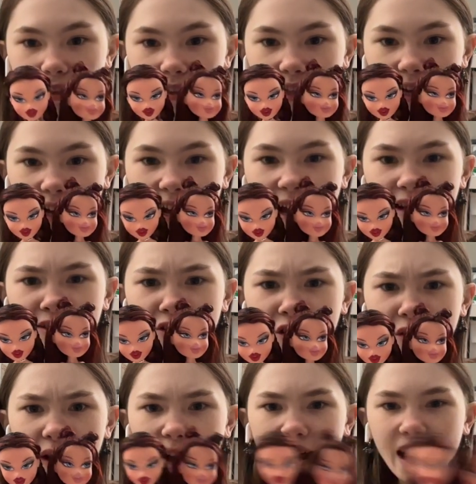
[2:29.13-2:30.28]
Yeah, I don't
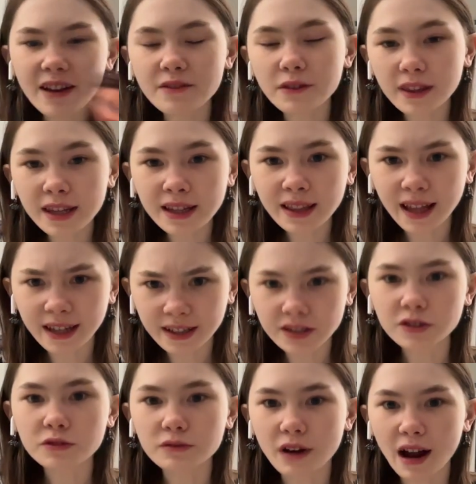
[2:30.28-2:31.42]
know. I really liked
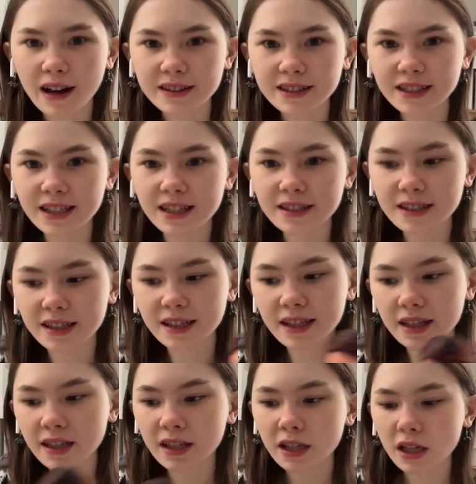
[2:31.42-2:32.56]
Roxy as a
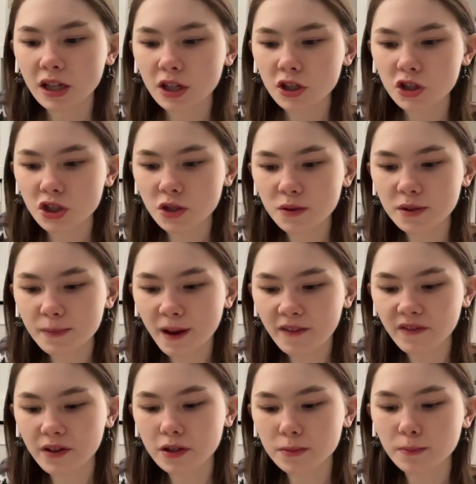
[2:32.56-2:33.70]
kid. She was my
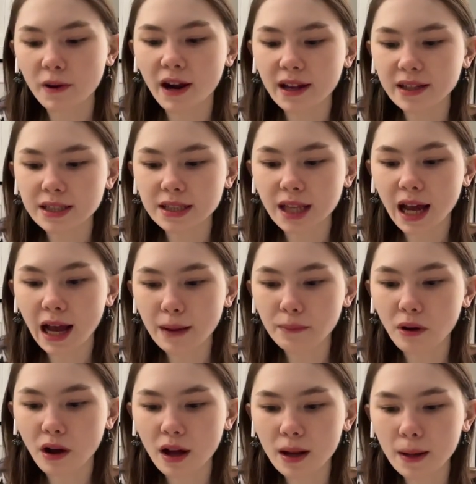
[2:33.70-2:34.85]
first bratz that I
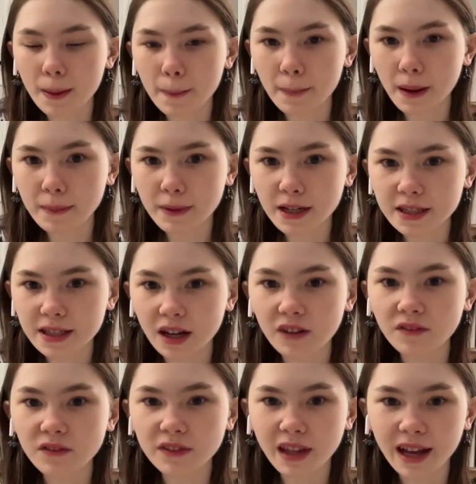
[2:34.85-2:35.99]
bought by myself.
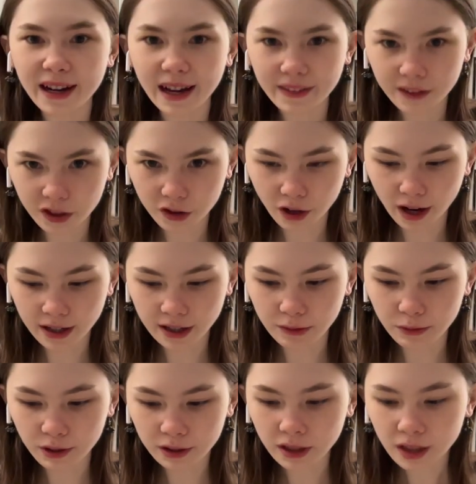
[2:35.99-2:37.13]
I got the karate
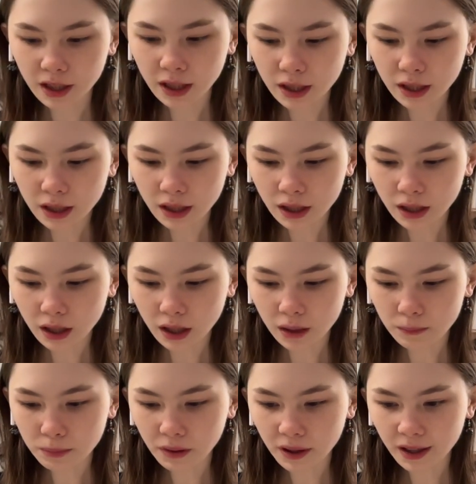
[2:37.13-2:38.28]
one.
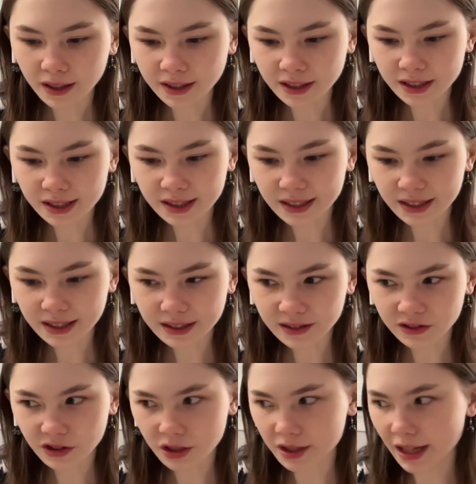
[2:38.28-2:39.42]
But
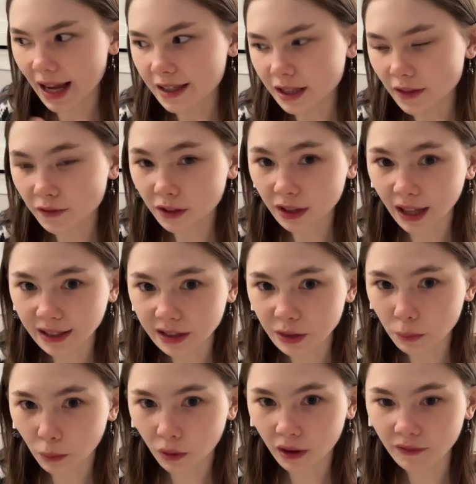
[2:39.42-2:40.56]
just as I've collected
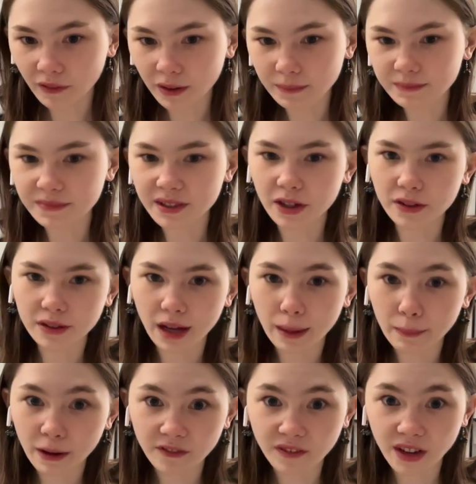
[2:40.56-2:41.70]
more of them, they're not
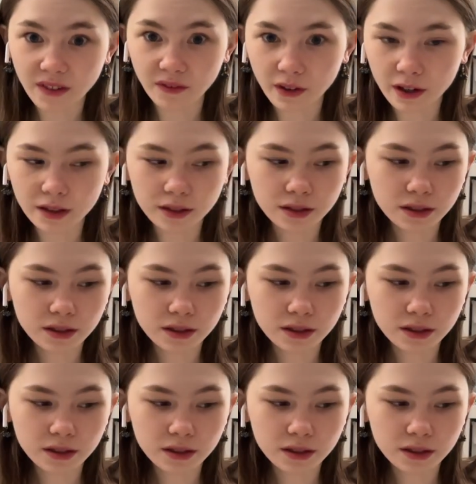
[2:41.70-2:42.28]
my favorite.